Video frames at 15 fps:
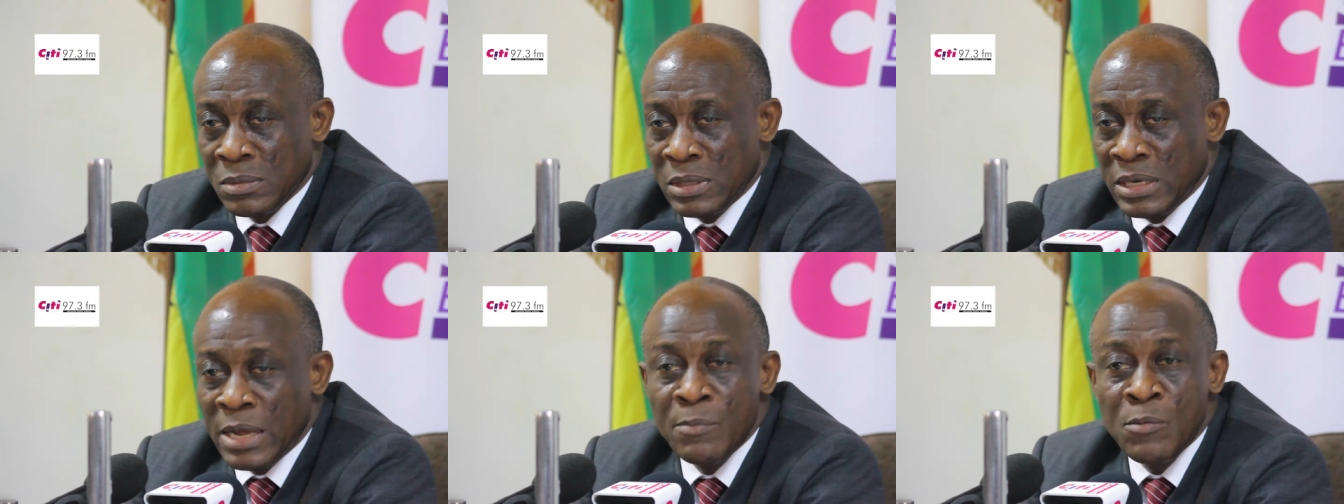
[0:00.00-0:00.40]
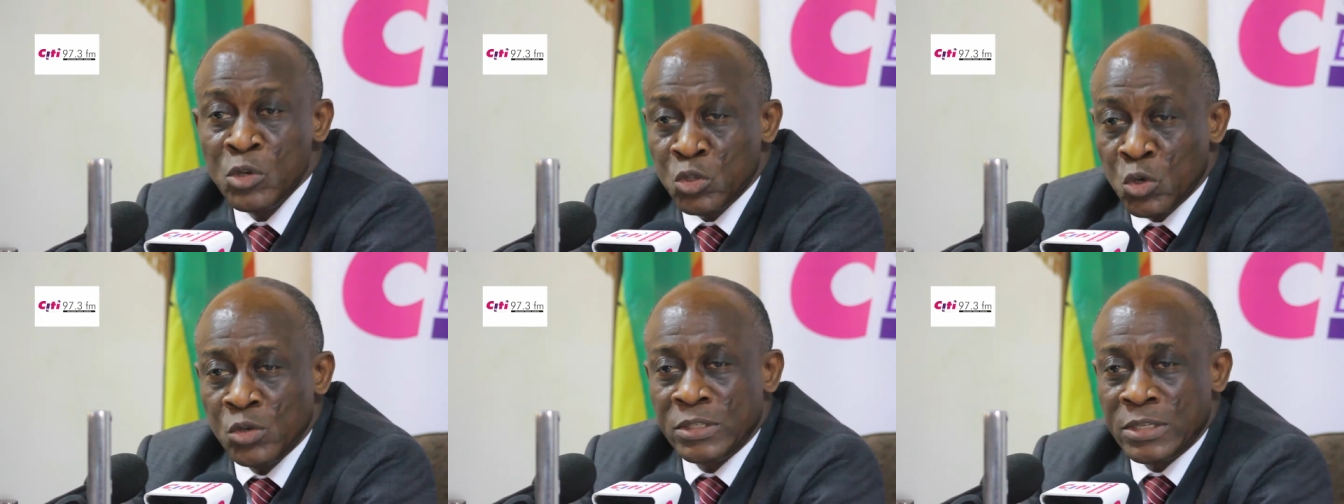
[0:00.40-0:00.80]
the
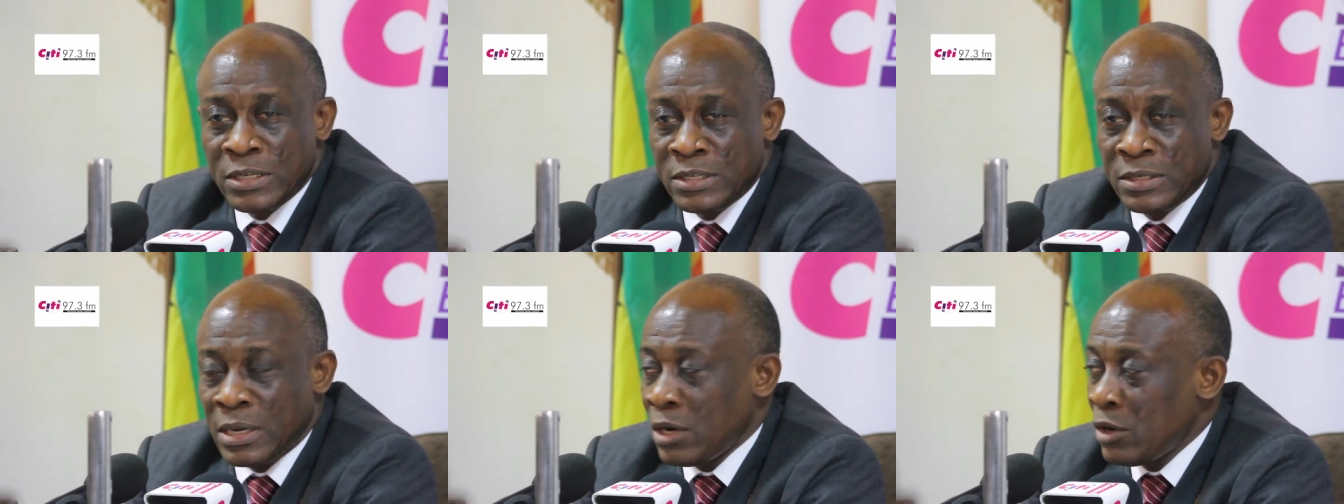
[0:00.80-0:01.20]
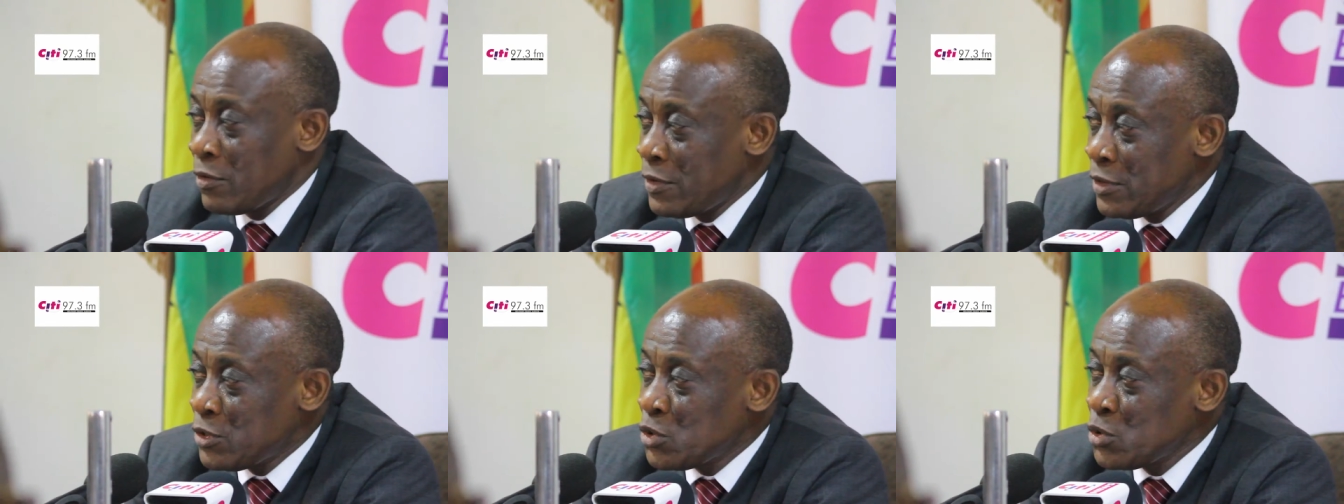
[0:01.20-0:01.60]
most concessional
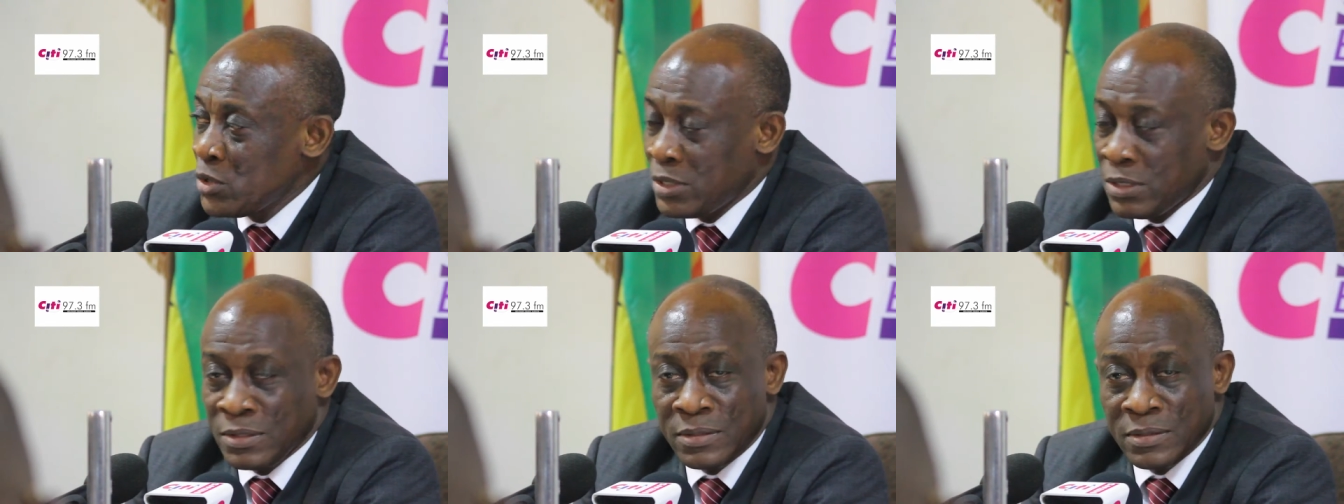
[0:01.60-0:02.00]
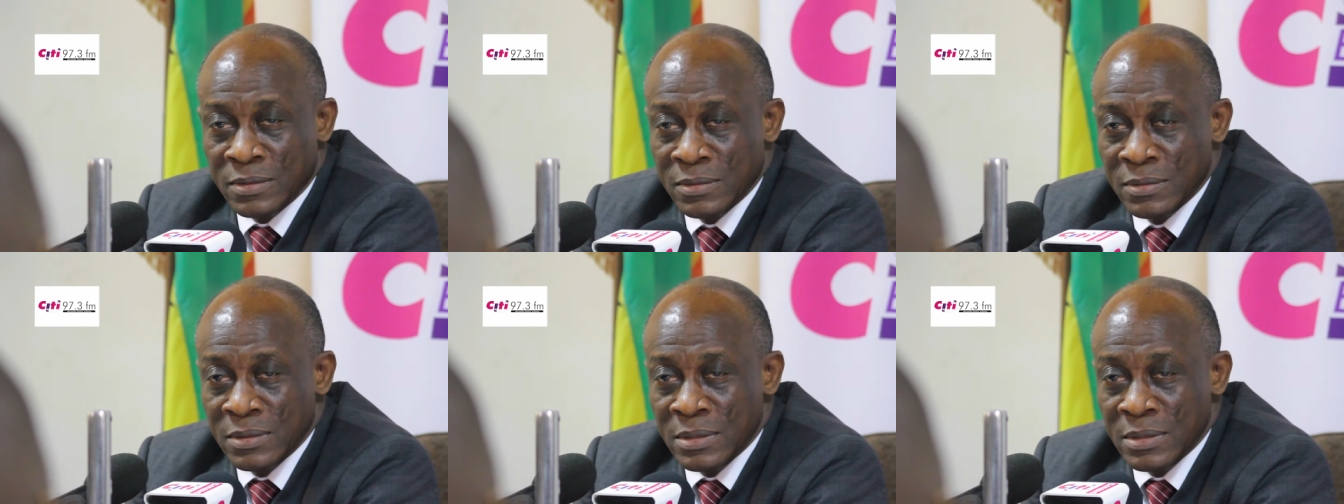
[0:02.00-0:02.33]
of institutions.